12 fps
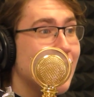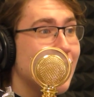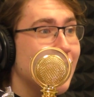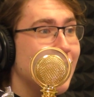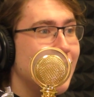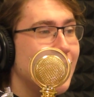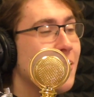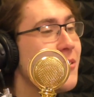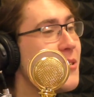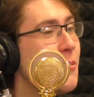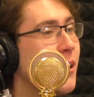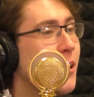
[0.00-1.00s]
You don't
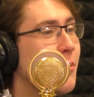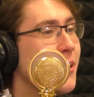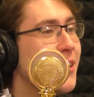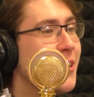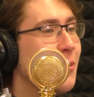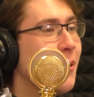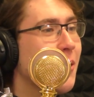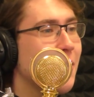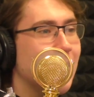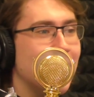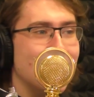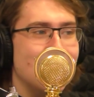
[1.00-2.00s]
swear, but you do other
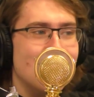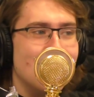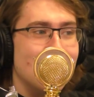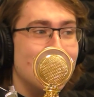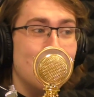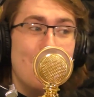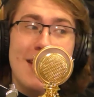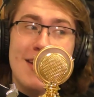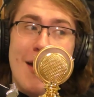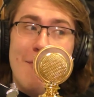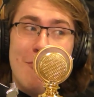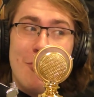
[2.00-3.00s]
things. You make
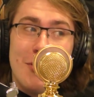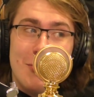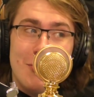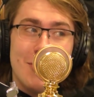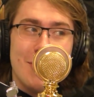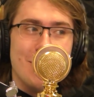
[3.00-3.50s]
up for it with other